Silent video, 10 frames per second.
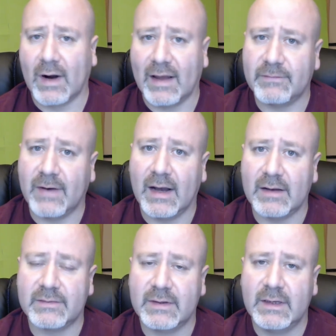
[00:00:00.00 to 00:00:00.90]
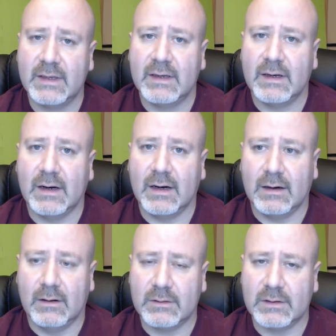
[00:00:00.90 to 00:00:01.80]
i5,
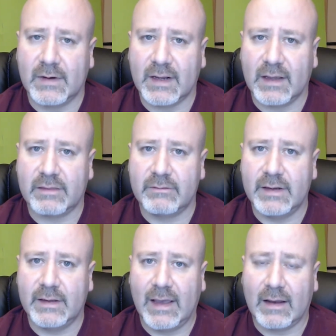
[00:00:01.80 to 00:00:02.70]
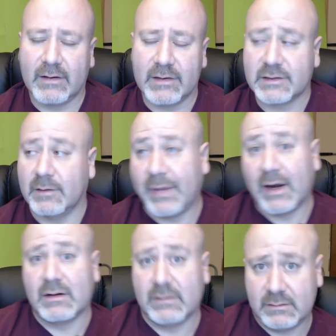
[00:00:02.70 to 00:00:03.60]
only running at 3 gigahertz
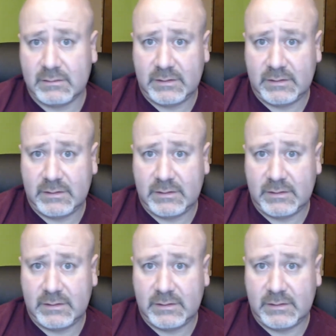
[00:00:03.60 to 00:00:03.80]
compared